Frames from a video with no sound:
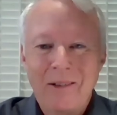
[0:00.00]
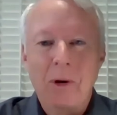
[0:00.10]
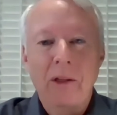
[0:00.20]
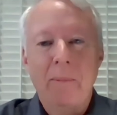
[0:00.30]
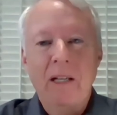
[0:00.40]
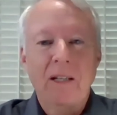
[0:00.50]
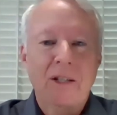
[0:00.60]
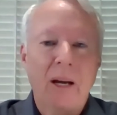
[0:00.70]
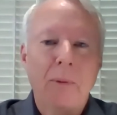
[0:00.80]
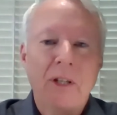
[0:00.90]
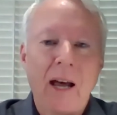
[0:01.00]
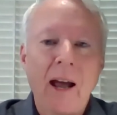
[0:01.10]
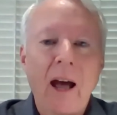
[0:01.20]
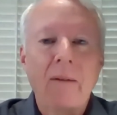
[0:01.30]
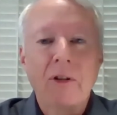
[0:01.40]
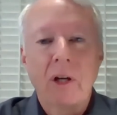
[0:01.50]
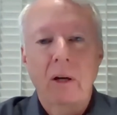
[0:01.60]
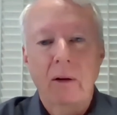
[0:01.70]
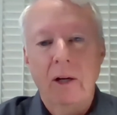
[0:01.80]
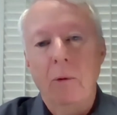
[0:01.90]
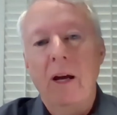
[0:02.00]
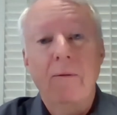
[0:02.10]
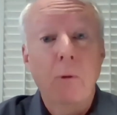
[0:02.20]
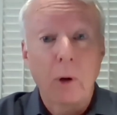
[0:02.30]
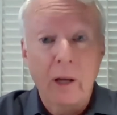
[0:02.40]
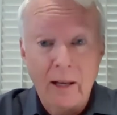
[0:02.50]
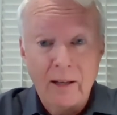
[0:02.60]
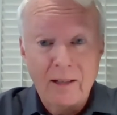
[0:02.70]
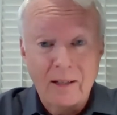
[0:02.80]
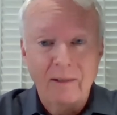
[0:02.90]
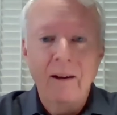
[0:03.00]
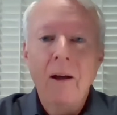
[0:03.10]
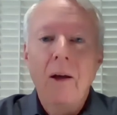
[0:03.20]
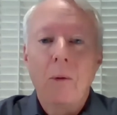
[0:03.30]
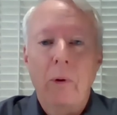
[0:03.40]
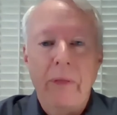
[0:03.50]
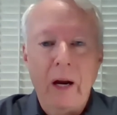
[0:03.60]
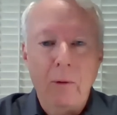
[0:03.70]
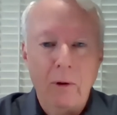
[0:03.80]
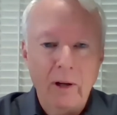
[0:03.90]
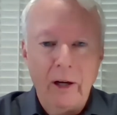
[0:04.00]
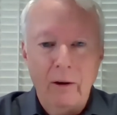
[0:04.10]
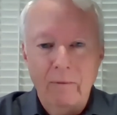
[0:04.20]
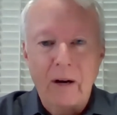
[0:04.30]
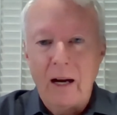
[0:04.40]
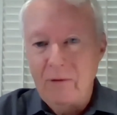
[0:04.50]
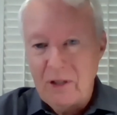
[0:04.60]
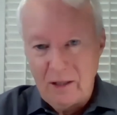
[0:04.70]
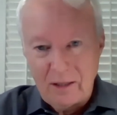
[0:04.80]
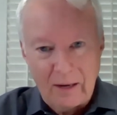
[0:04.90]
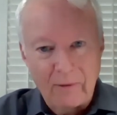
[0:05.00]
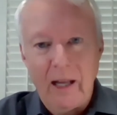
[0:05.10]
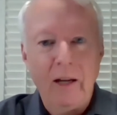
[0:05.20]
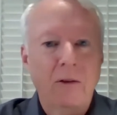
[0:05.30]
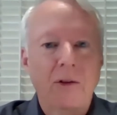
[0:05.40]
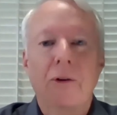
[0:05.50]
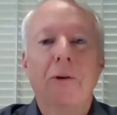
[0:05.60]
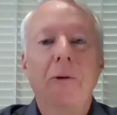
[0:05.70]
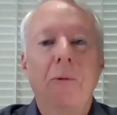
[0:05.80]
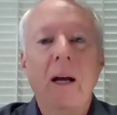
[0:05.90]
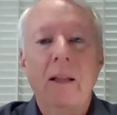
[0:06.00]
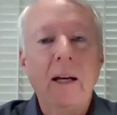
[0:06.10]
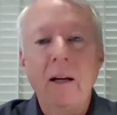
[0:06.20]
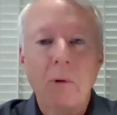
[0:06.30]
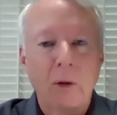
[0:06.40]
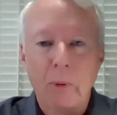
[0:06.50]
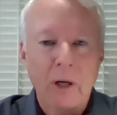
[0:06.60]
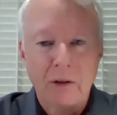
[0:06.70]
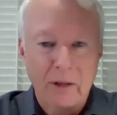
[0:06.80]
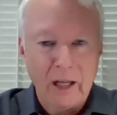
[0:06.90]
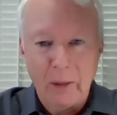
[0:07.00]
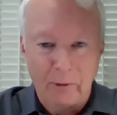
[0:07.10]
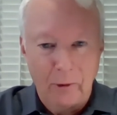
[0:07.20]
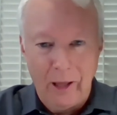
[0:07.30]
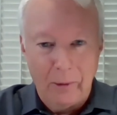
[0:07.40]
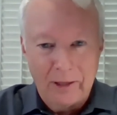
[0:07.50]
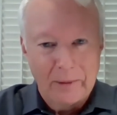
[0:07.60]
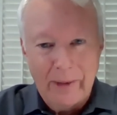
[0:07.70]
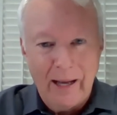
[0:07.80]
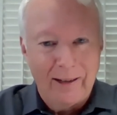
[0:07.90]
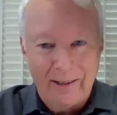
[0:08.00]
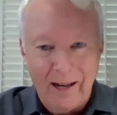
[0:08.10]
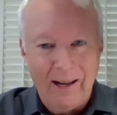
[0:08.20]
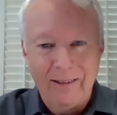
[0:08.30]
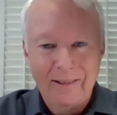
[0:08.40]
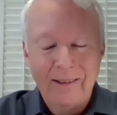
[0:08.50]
One of the best examples I have is that, we have 4 kids, and when they were, 5, 6, 7, 8 years old, right? They didn't want to brush their teeth before they went to bed at night.